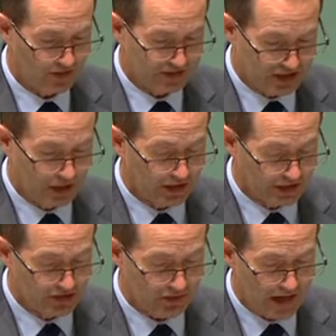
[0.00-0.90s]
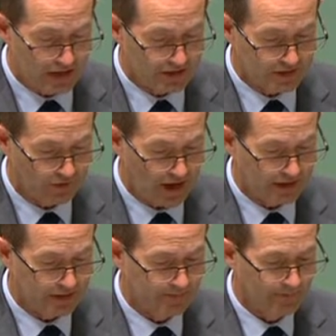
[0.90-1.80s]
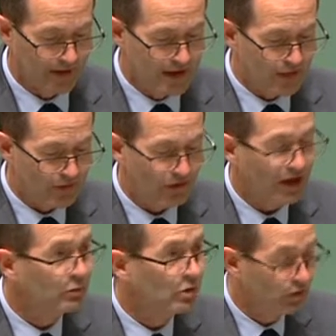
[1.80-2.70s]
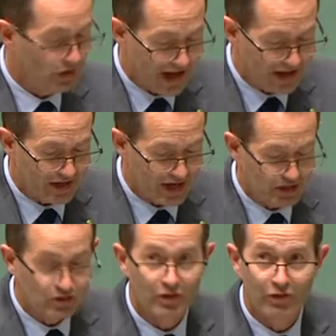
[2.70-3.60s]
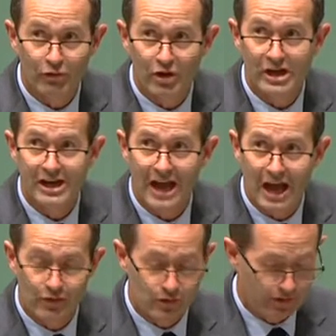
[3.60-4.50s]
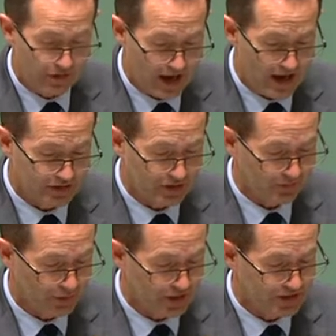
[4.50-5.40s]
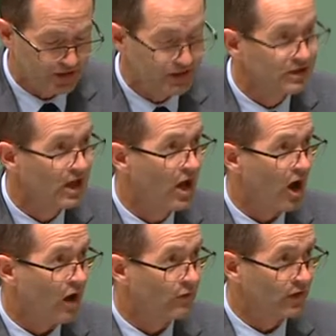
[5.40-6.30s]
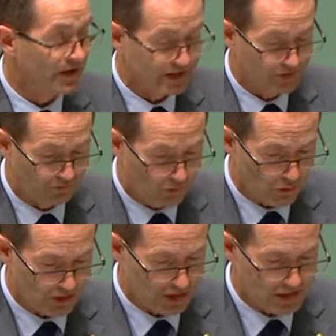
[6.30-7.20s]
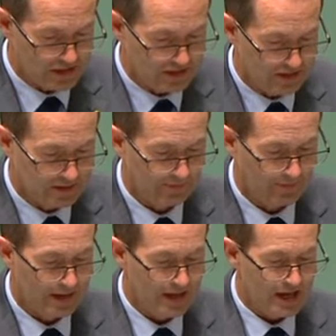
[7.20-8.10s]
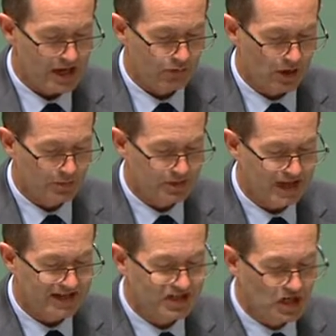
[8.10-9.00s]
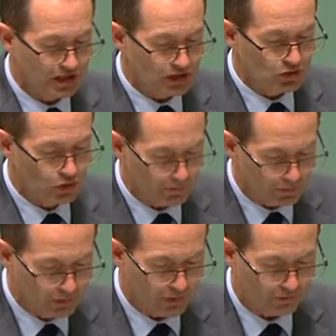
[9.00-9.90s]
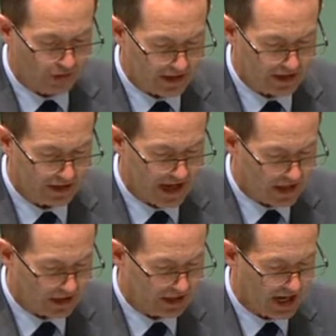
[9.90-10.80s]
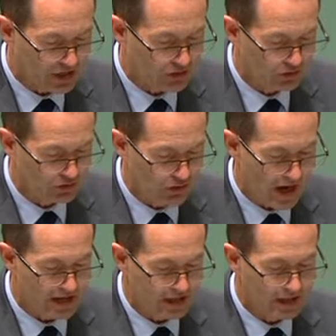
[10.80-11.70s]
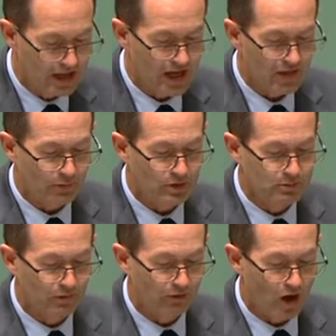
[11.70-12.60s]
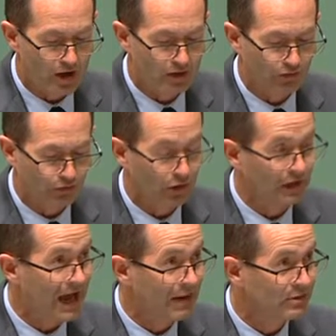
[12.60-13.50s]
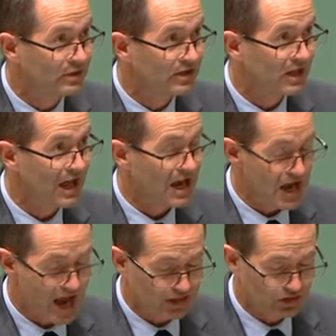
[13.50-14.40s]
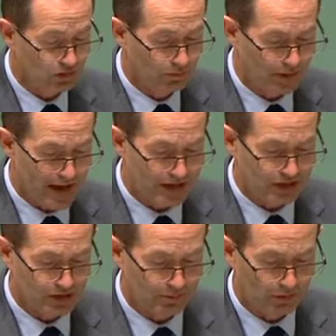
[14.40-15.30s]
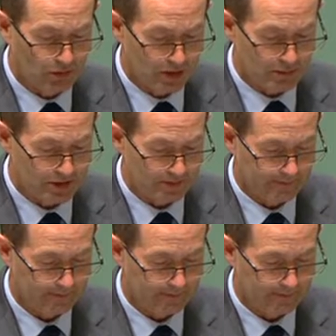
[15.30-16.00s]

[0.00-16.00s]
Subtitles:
Skilling Australians Fund. The fund will create an extra 300,000 apprentices over the next 4 years. It represents nearly triple the funding allocated to training than was provided through Labor's National Partnership Agreement.